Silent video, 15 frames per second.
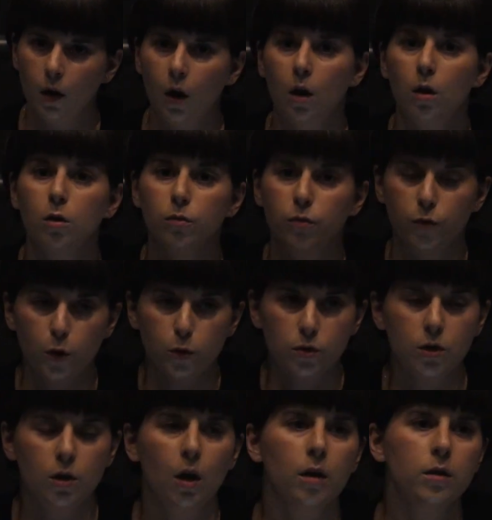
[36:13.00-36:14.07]
All of those
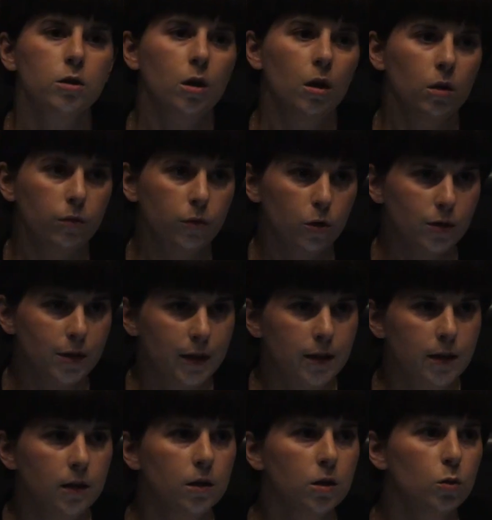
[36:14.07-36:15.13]
thoughts, all of those
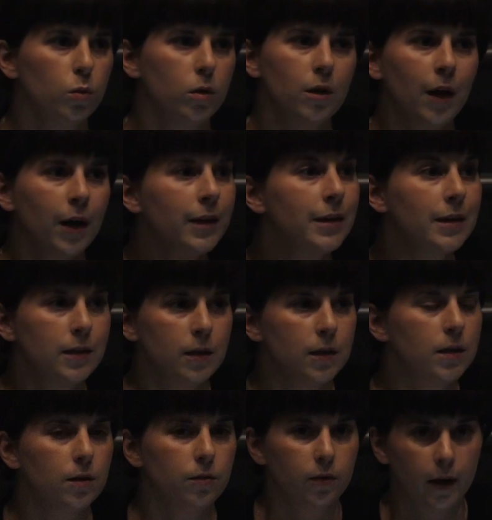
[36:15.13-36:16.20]
ideas would not
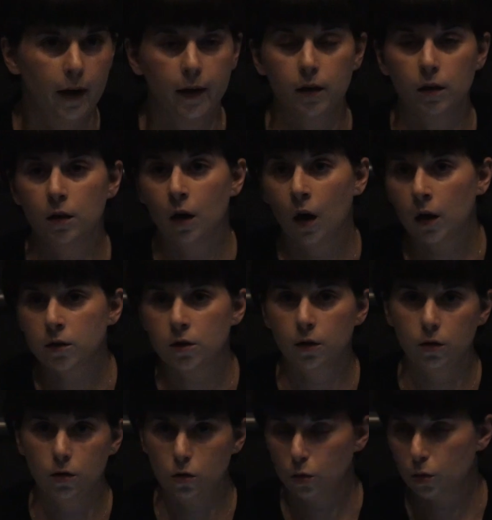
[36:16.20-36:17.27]
exist if I had knocked on
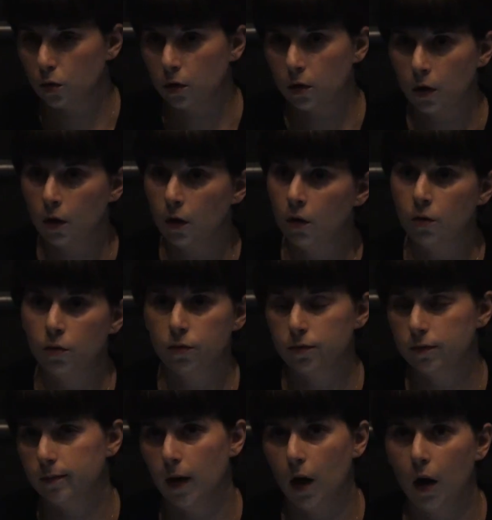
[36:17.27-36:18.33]
the door of
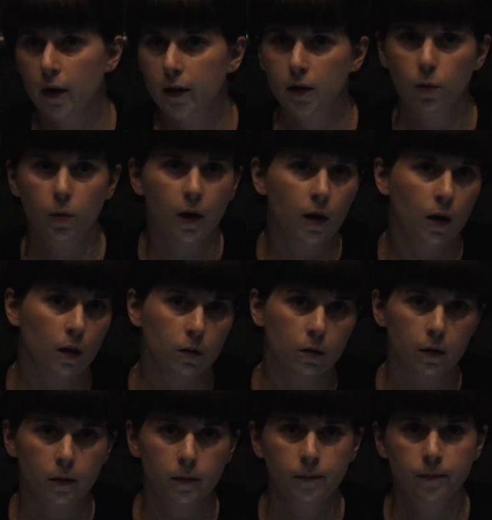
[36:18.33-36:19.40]
Honeywell
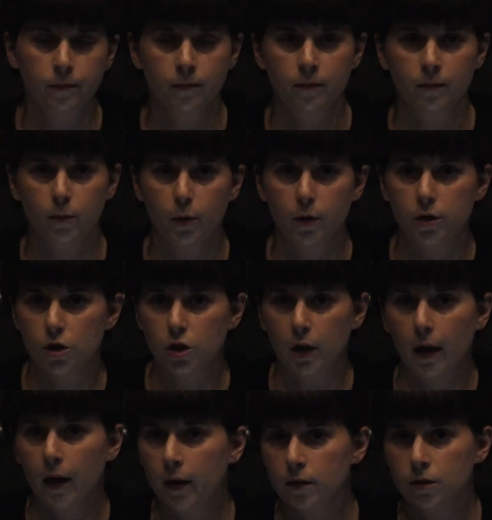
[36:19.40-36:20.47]
or British
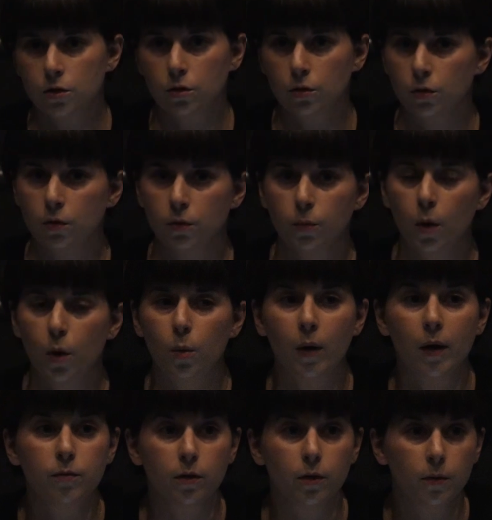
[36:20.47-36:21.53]
Gas or
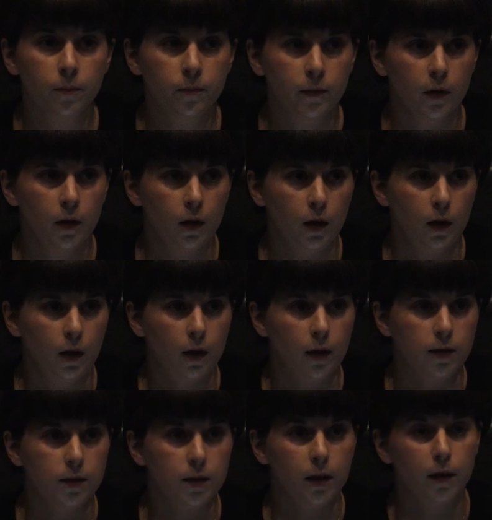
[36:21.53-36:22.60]
whoever
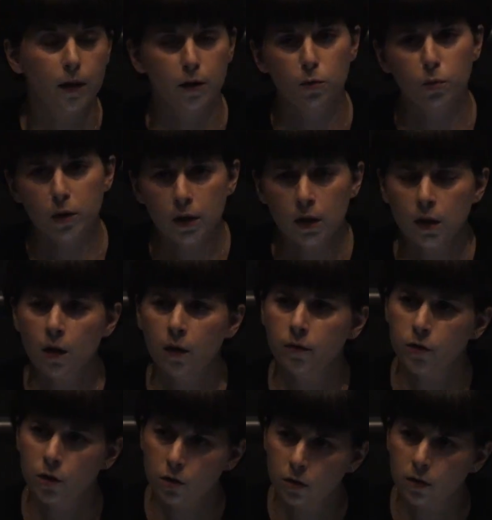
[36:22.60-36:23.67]
and said, I'd really love
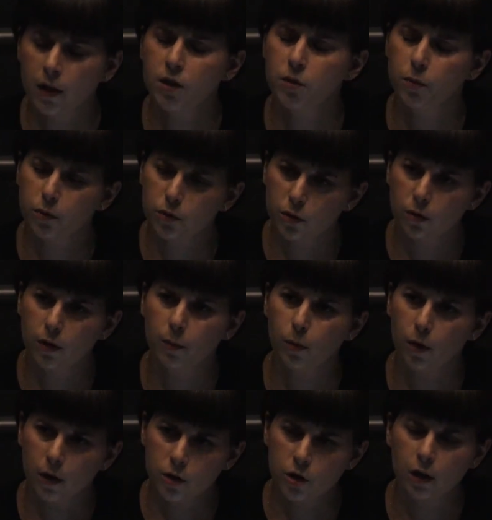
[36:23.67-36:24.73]
to do an exploratory
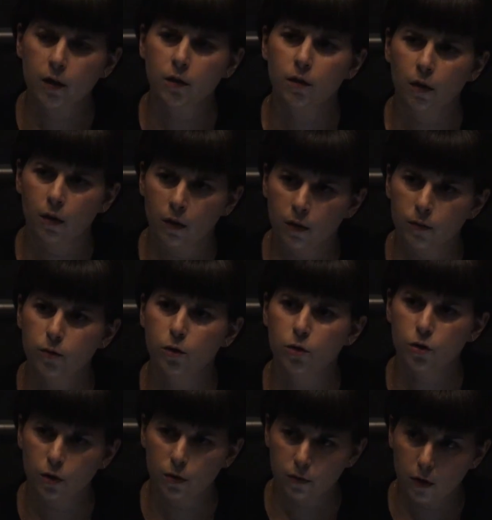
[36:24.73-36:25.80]
project on the
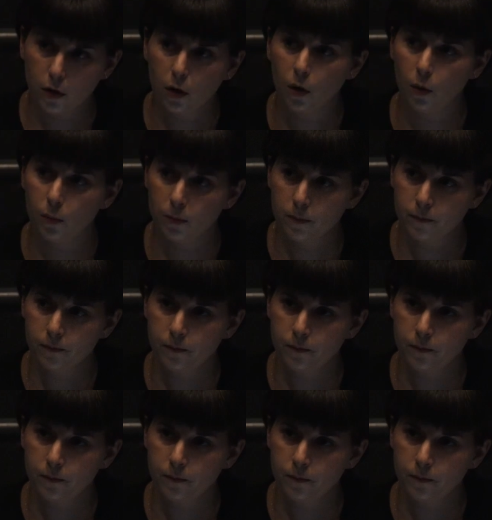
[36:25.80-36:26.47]
future of the home.